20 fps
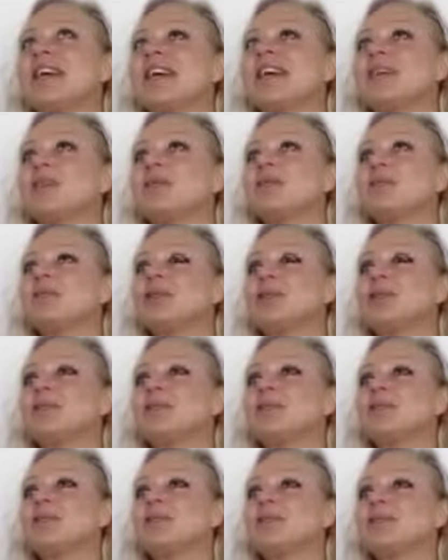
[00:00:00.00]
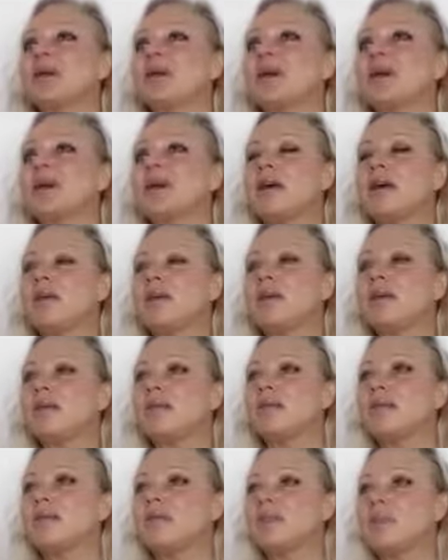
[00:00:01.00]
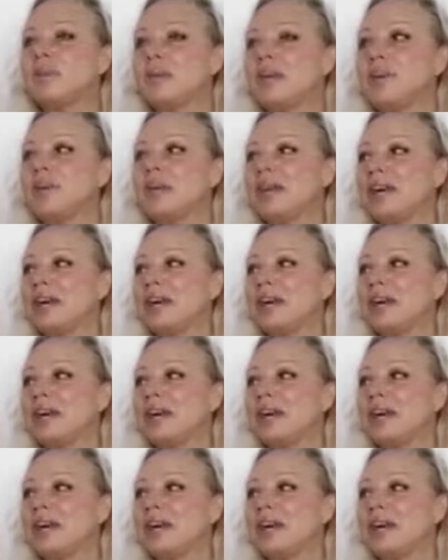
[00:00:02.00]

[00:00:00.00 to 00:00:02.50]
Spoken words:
and I thought, well, the people